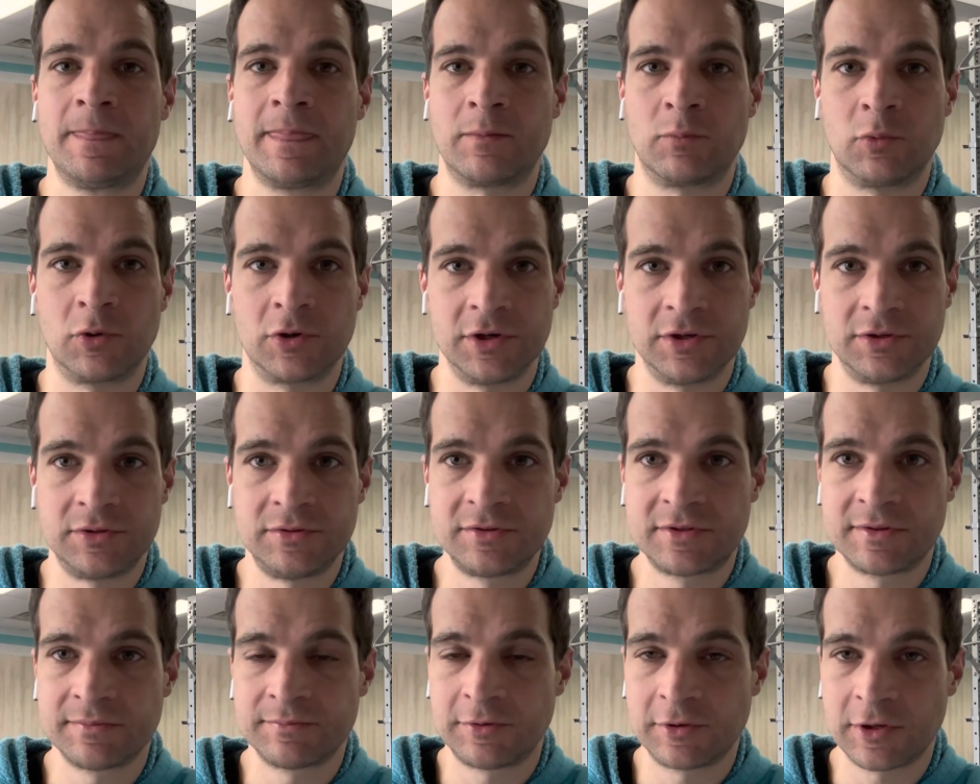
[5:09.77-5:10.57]
We're going to do
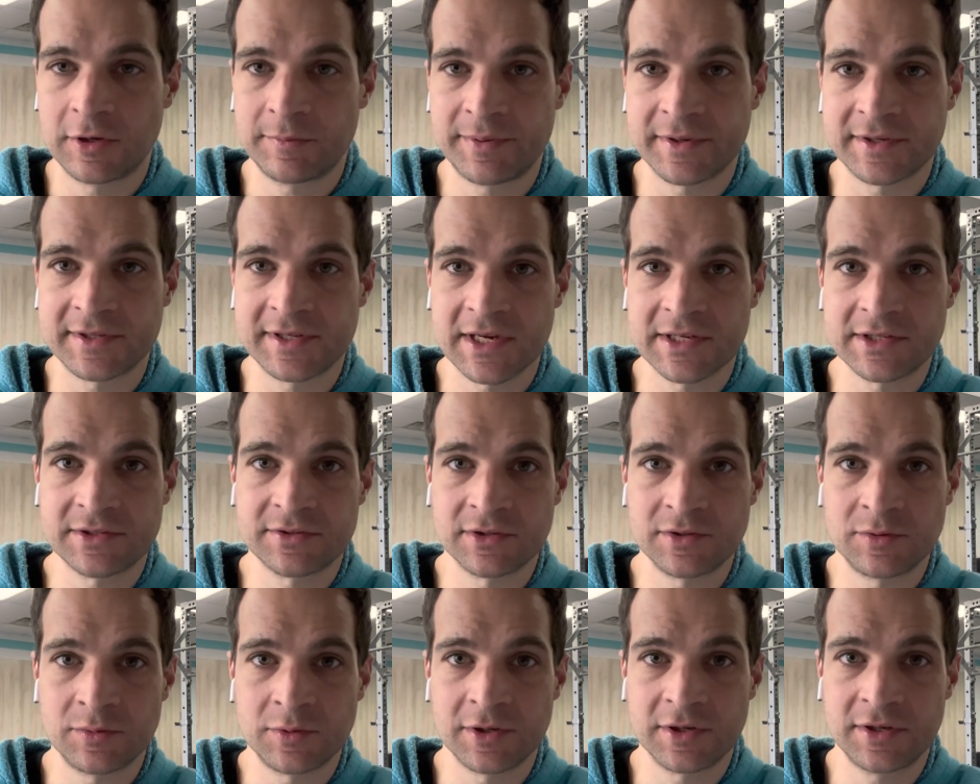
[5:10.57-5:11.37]
some pull-up
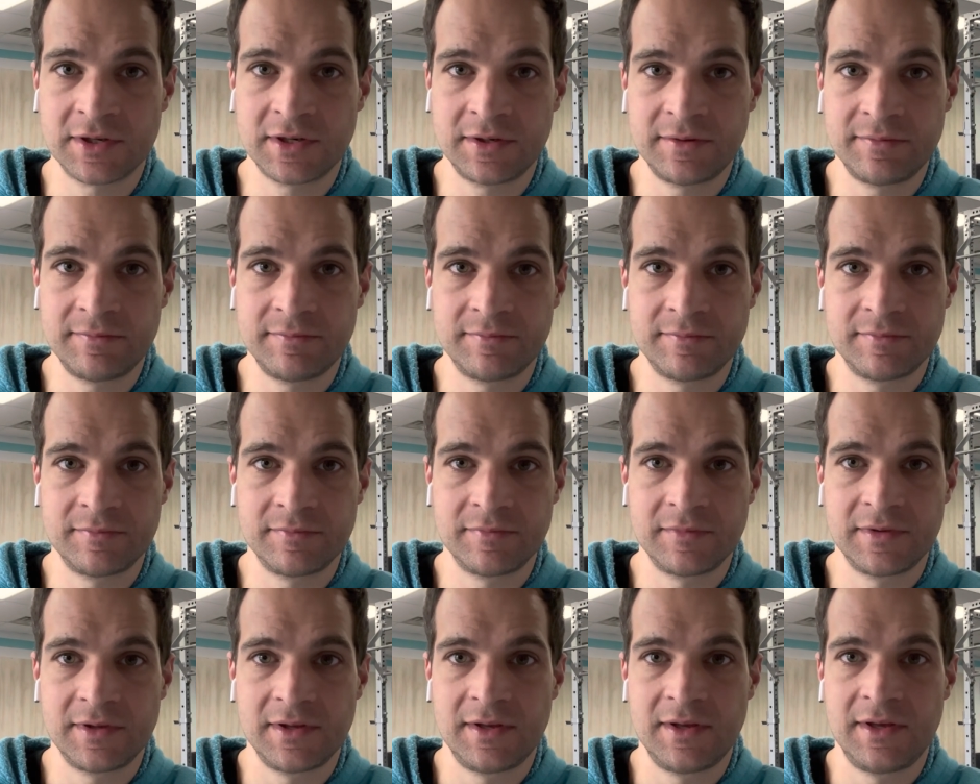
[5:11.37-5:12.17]
accessory work,
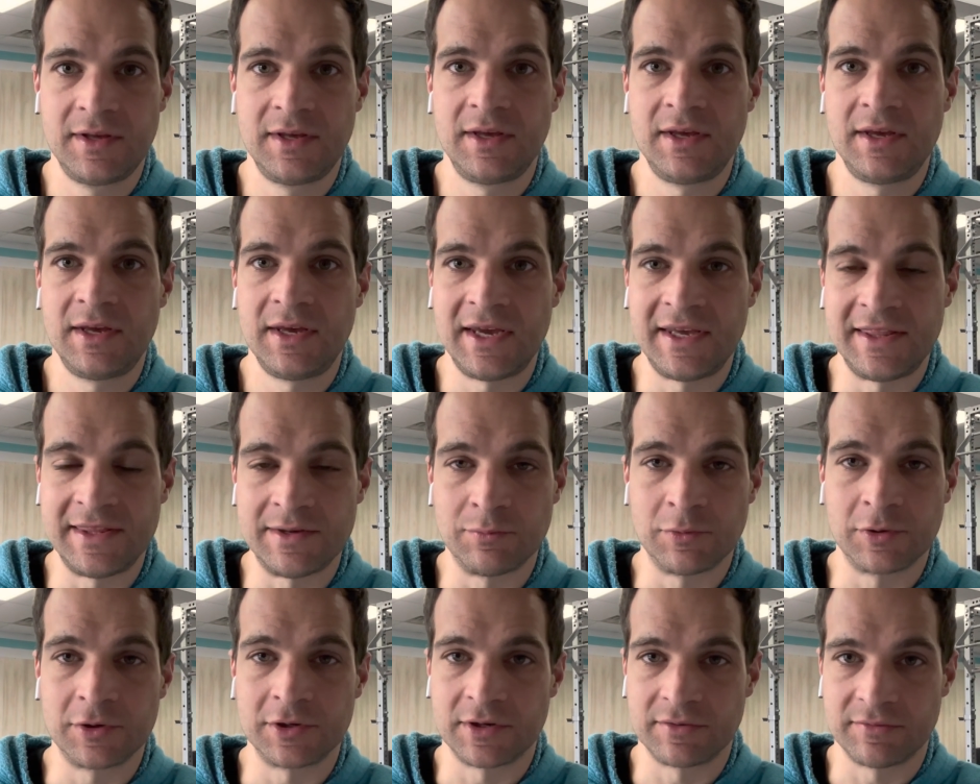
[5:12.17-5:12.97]
and
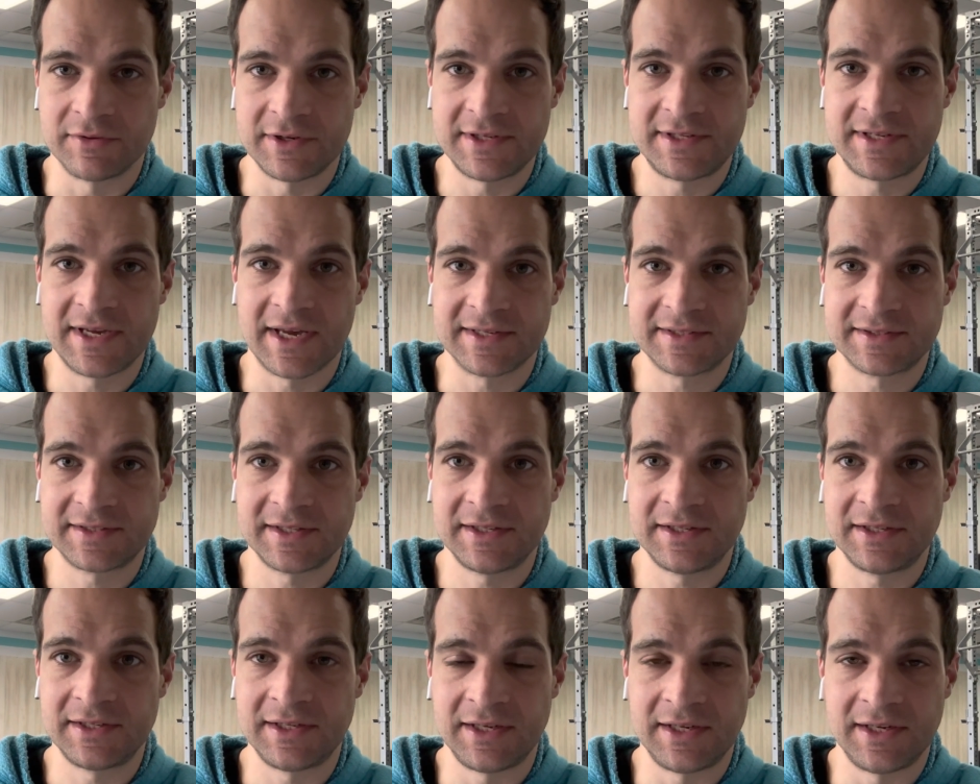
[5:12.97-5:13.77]
then we're going to retest
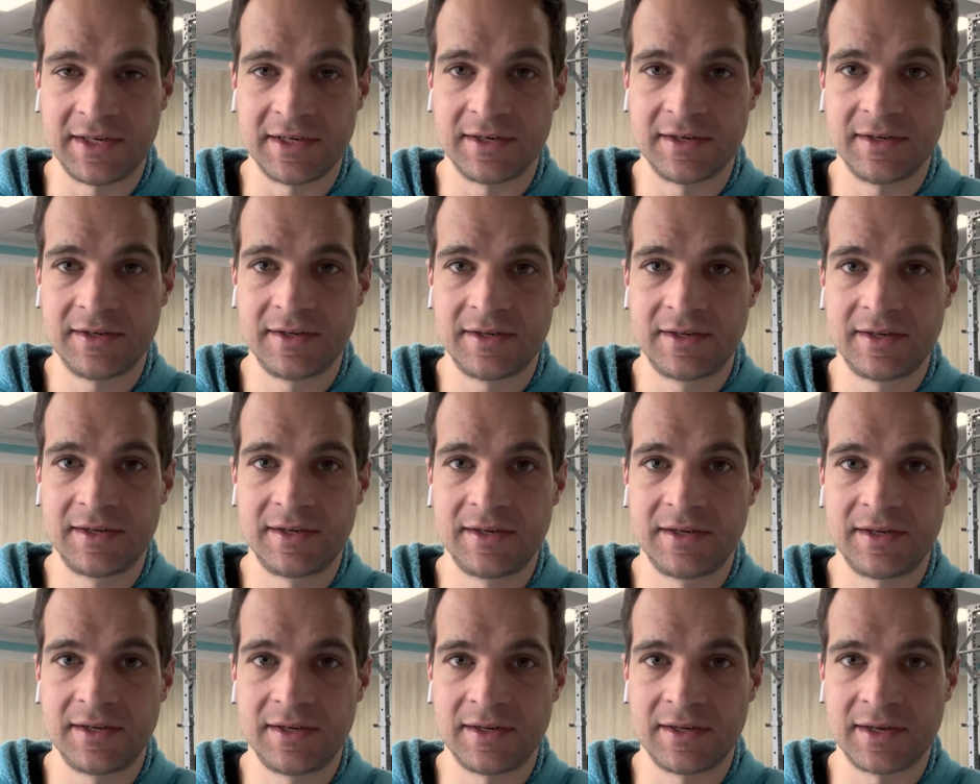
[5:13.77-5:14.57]
it in,
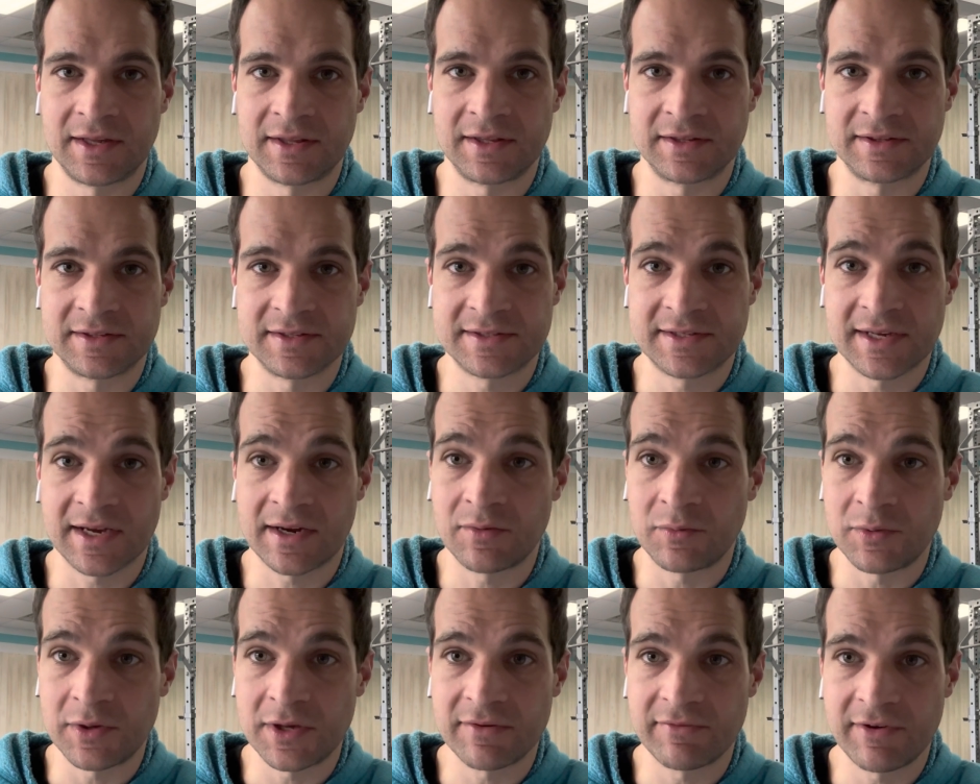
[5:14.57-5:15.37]
I think, the
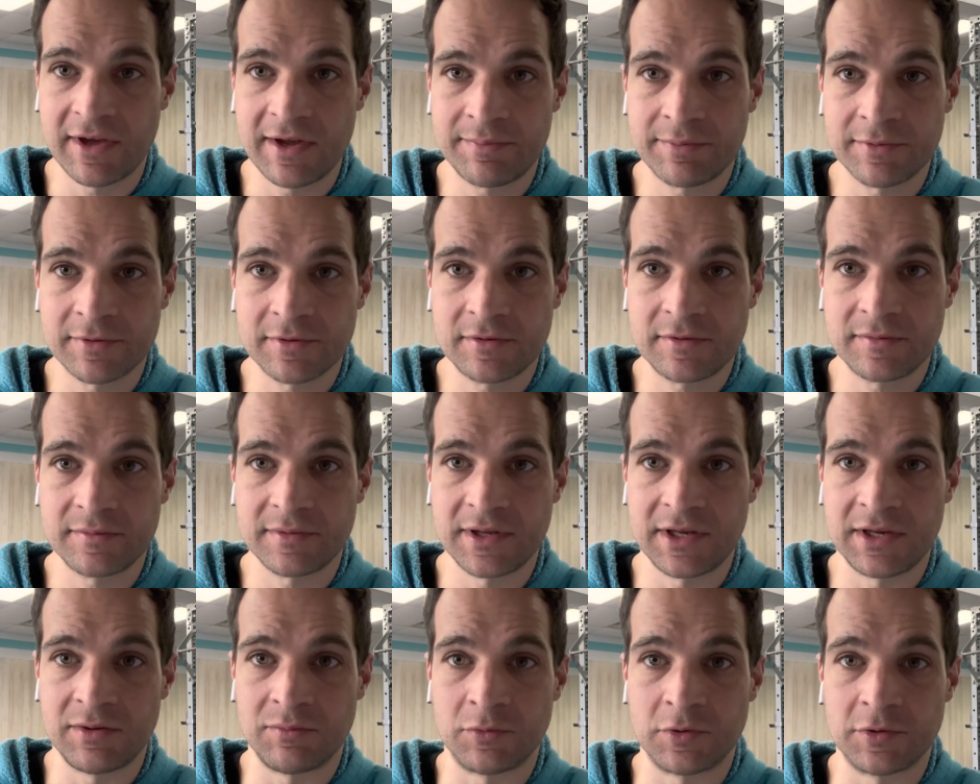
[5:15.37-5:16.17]
second week of April,
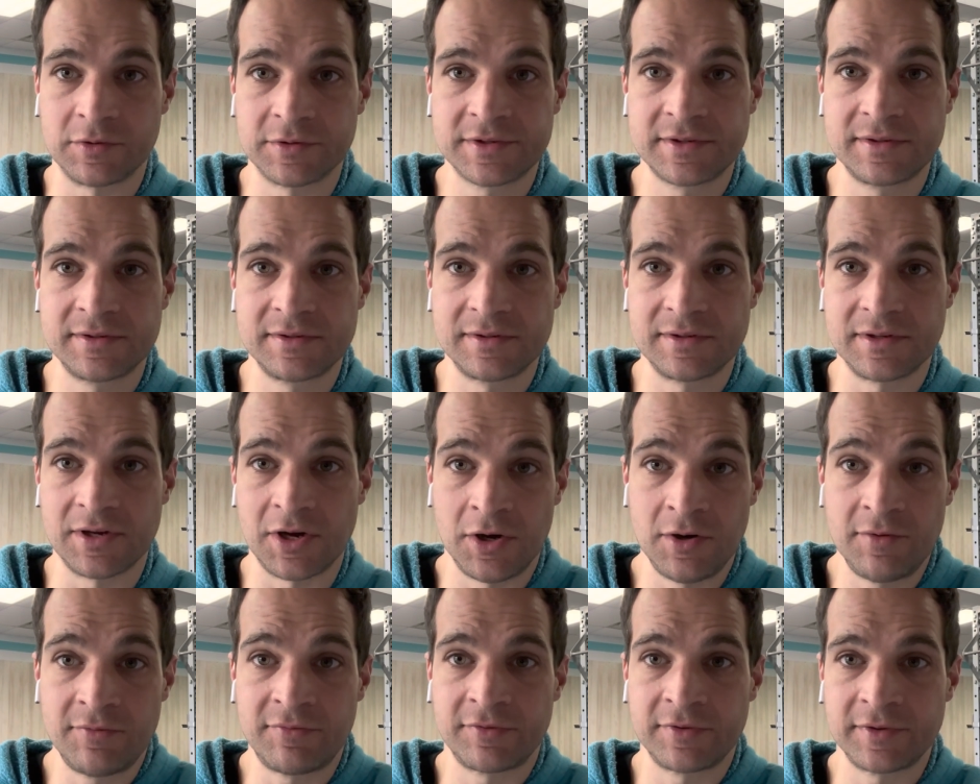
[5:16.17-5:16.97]
and we'll
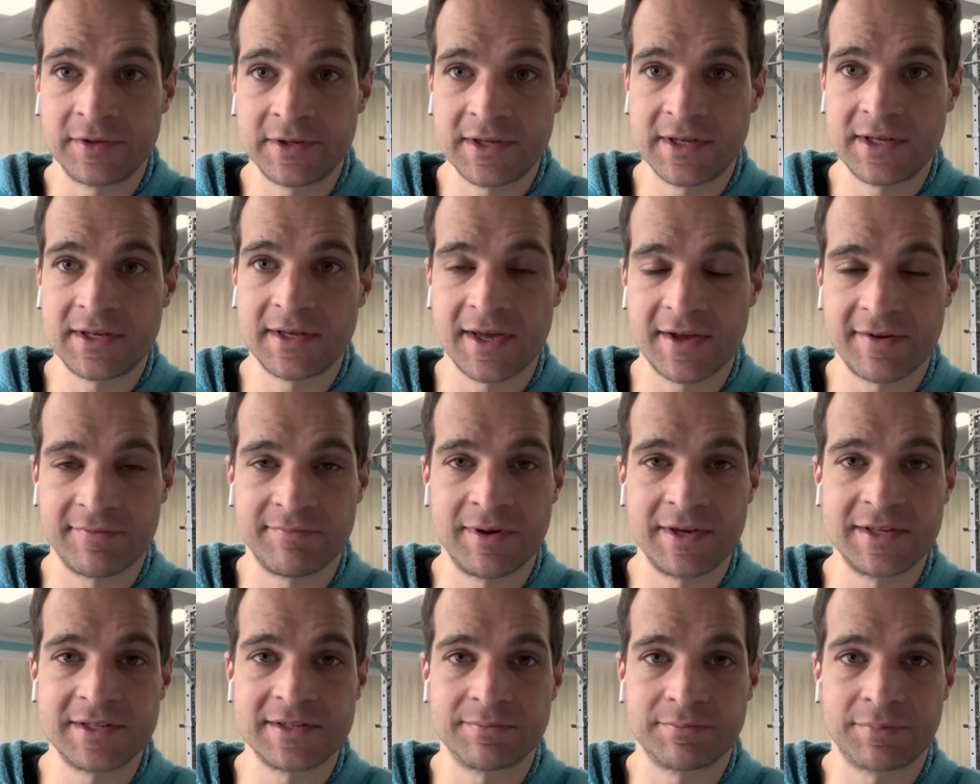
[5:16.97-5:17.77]
hopefully have
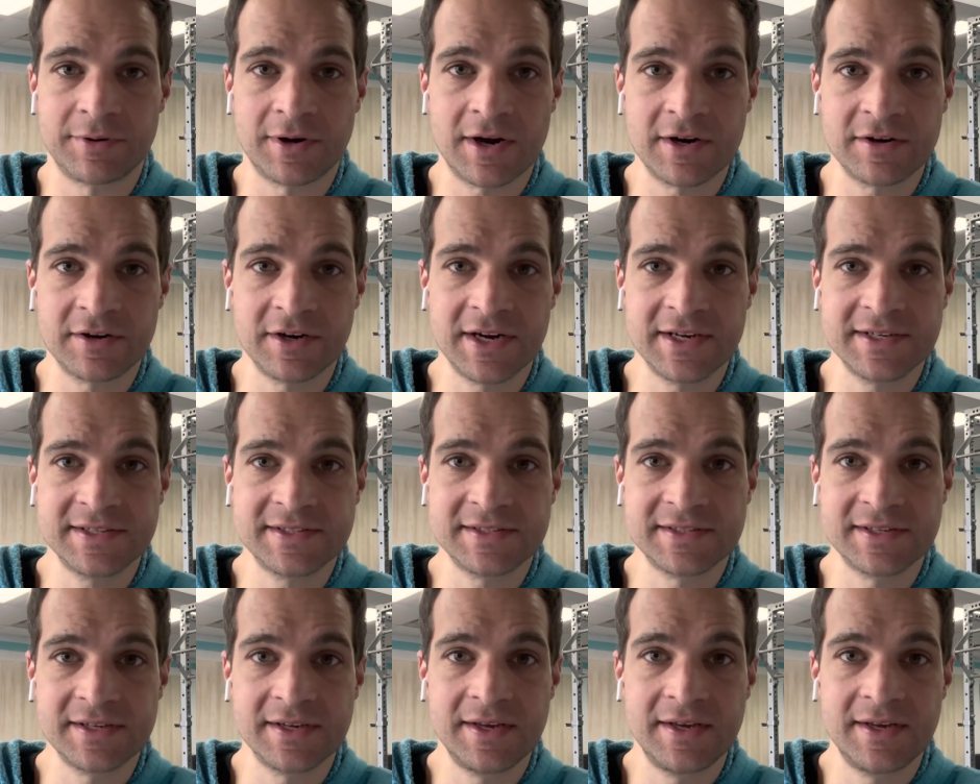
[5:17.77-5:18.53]
made some progress.